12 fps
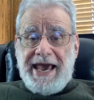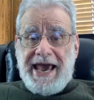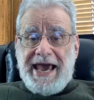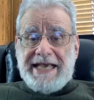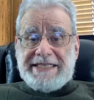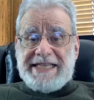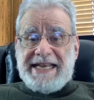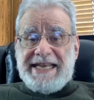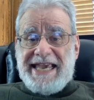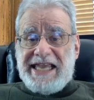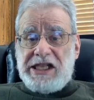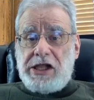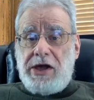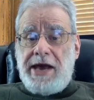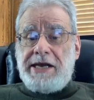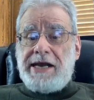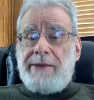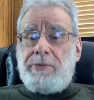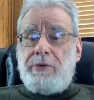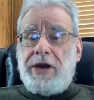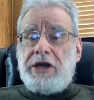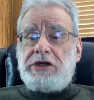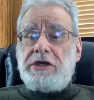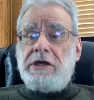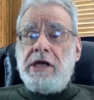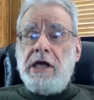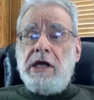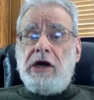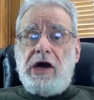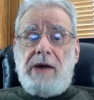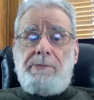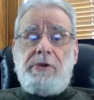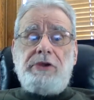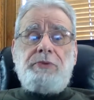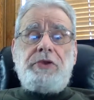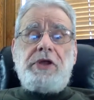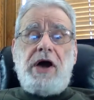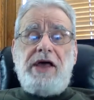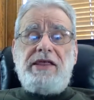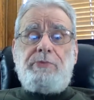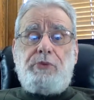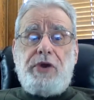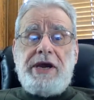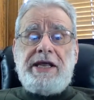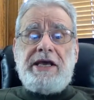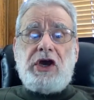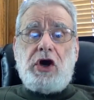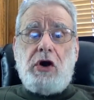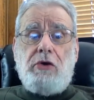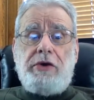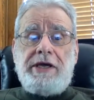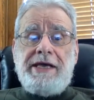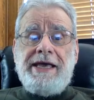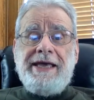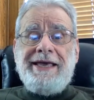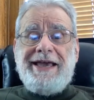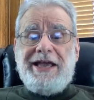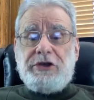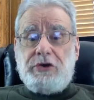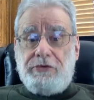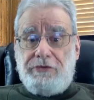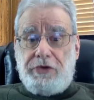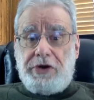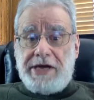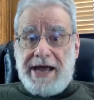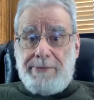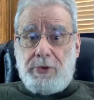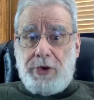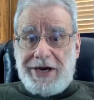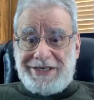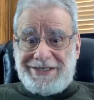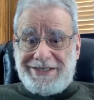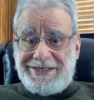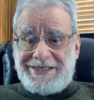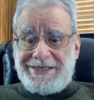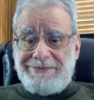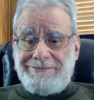as an inline operation coupled with other printing, coding, and converting operations.